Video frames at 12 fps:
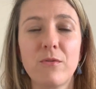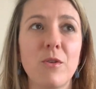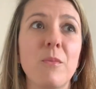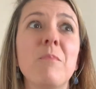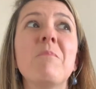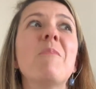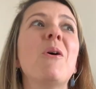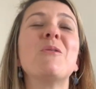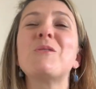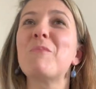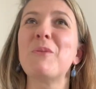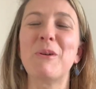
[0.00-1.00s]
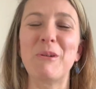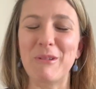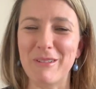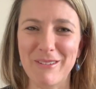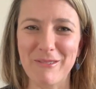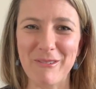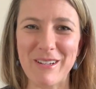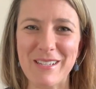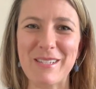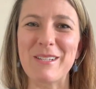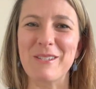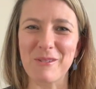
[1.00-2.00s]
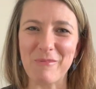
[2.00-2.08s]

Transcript: for multiple reasons.